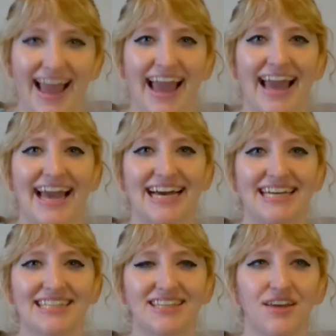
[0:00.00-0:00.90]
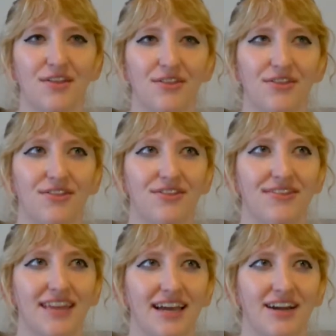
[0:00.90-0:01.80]
And
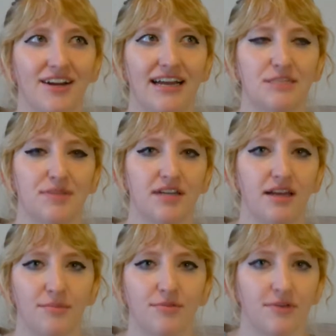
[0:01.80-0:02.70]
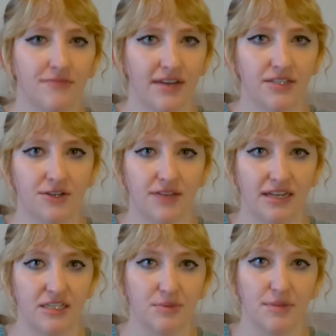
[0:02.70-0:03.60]
there has been a professor that
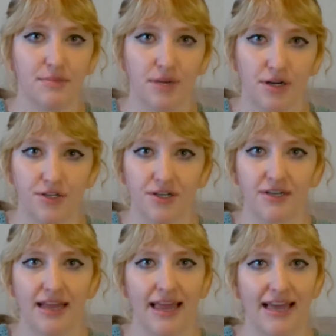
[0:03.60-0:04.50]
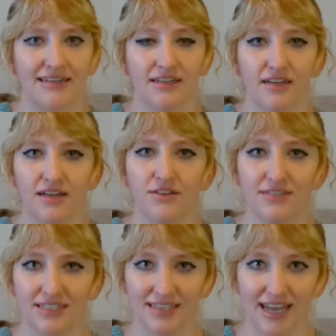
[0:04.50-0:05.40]
has been murdered, and
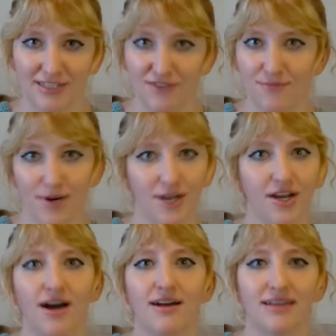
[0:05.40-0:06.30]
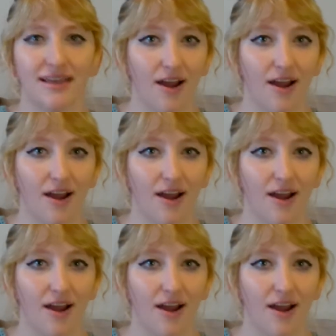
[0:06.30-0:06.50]
Detective Murdoch,